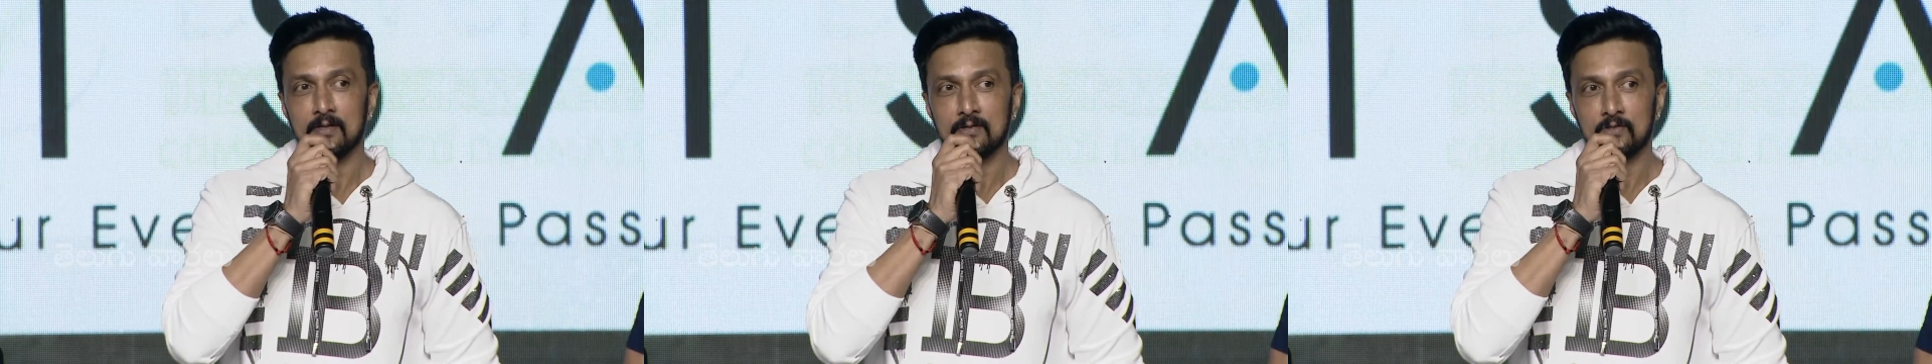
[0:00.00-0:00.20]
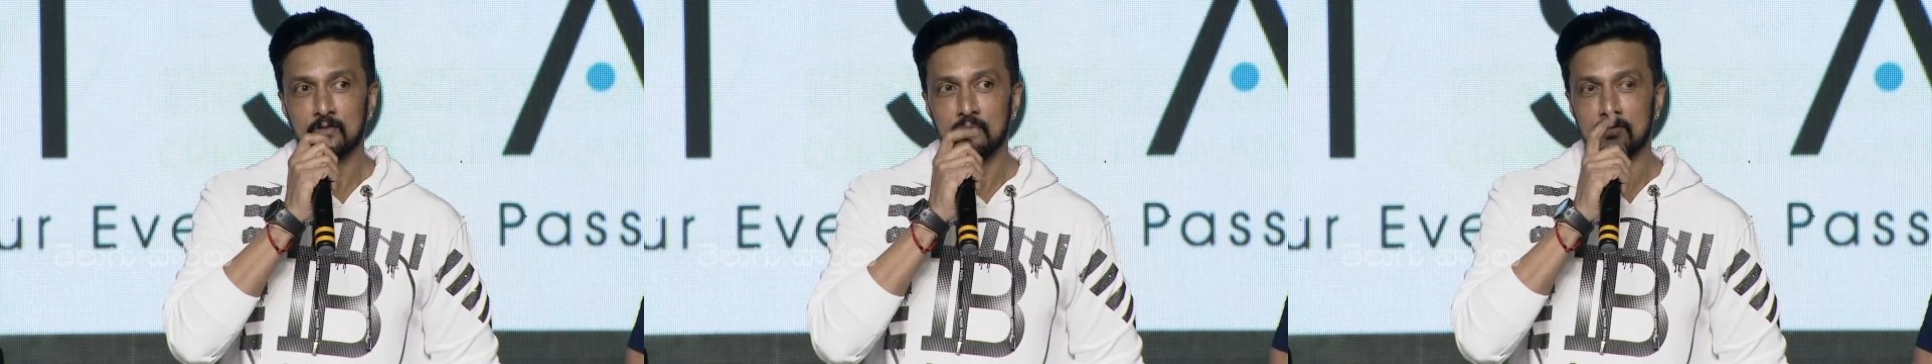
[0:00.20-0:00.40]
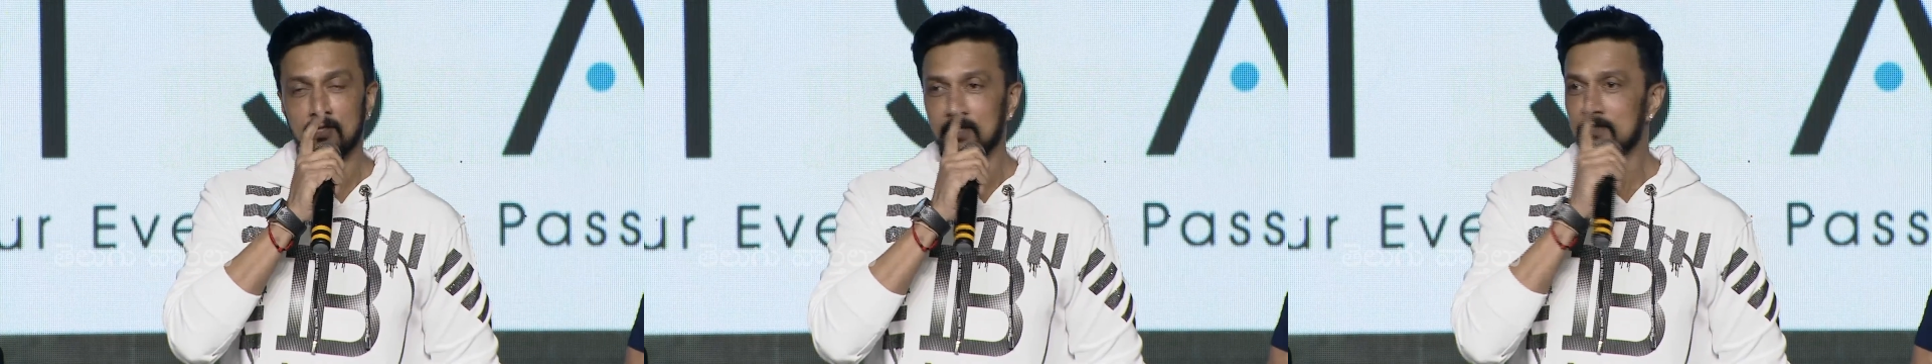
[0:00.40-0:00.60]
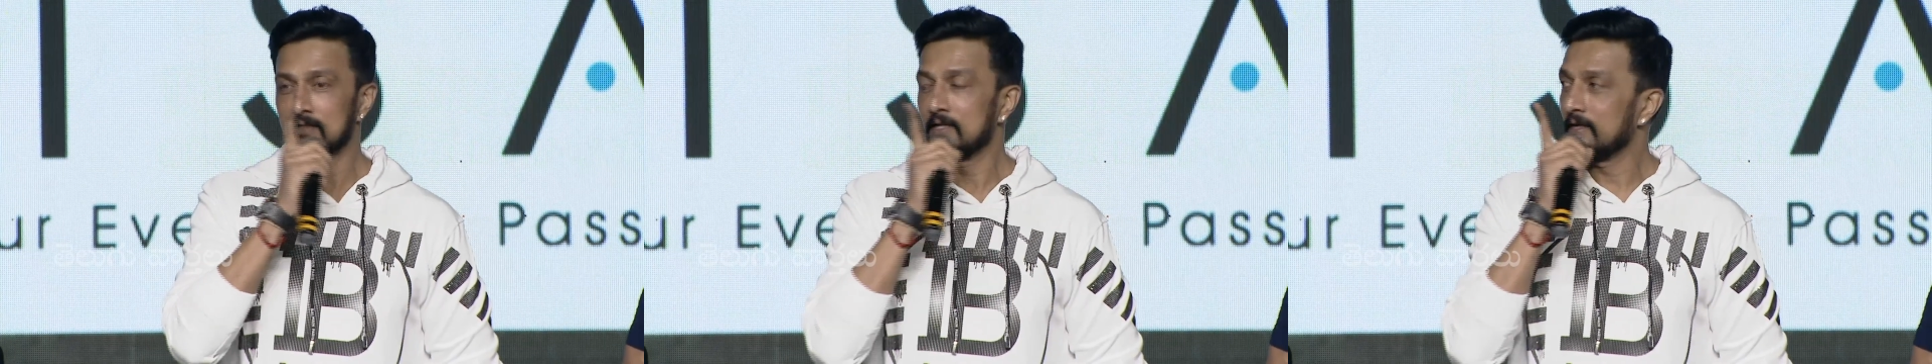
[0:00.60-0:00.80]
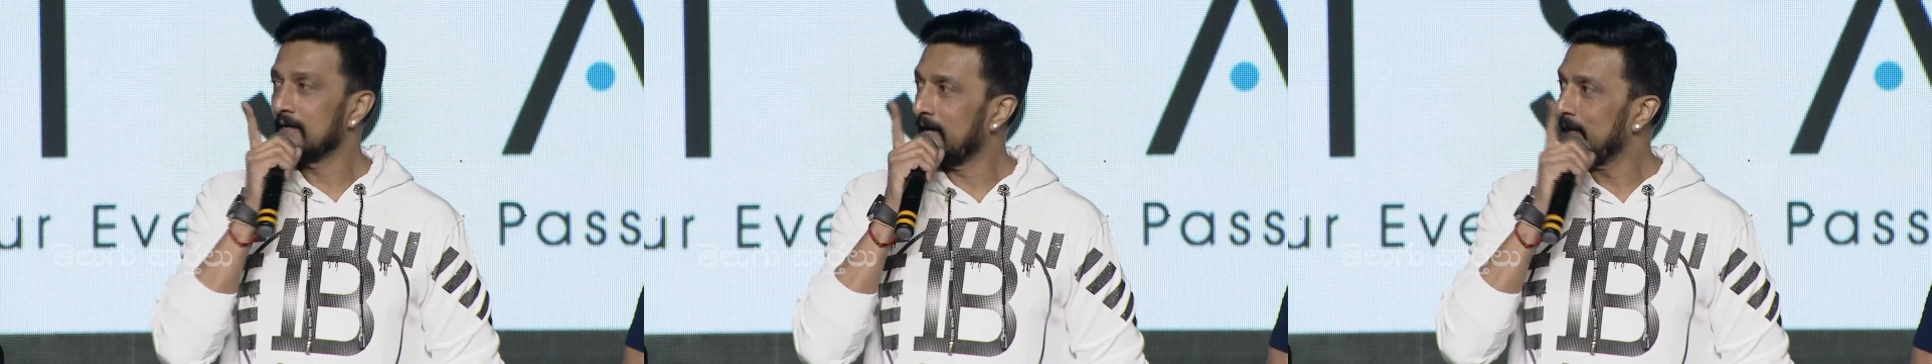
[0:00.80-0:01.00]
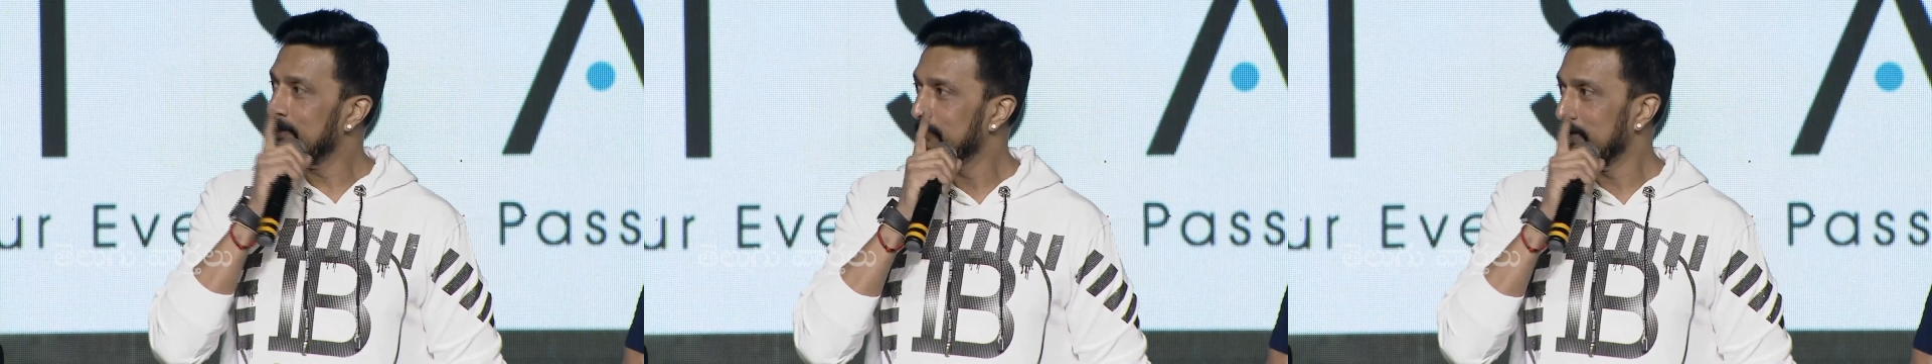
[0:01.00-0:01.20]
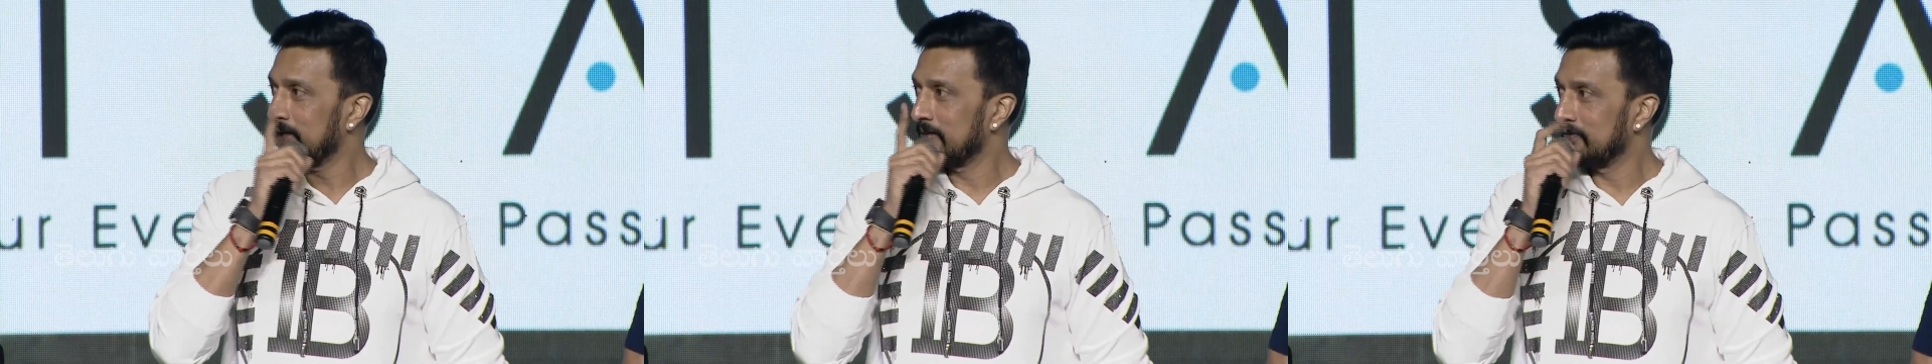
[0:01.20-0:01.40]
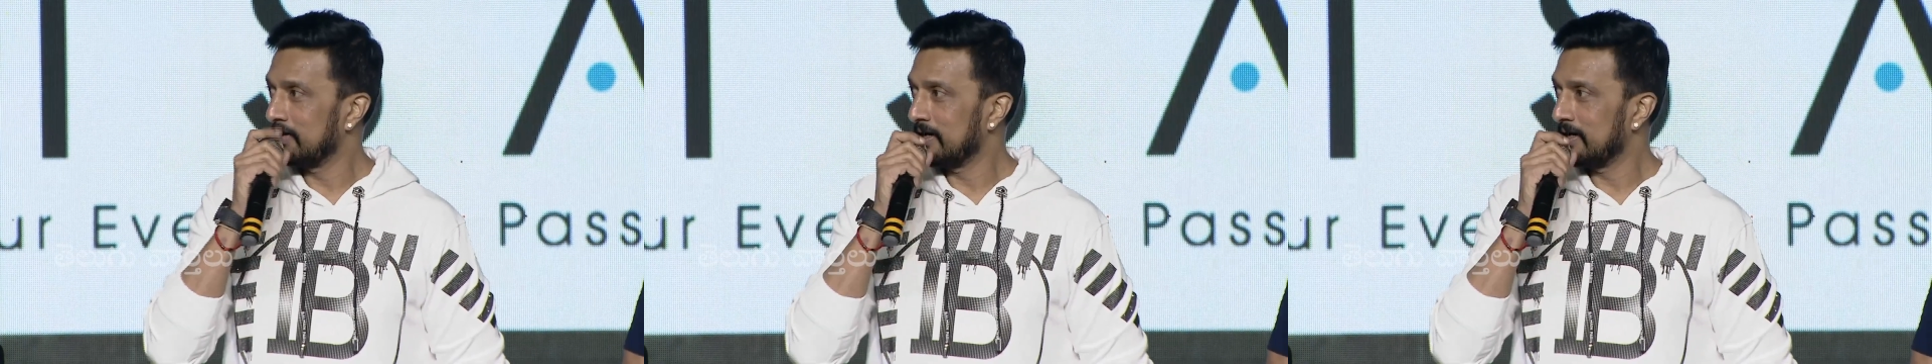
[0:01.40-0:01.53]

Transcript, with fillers: So that is the gap I have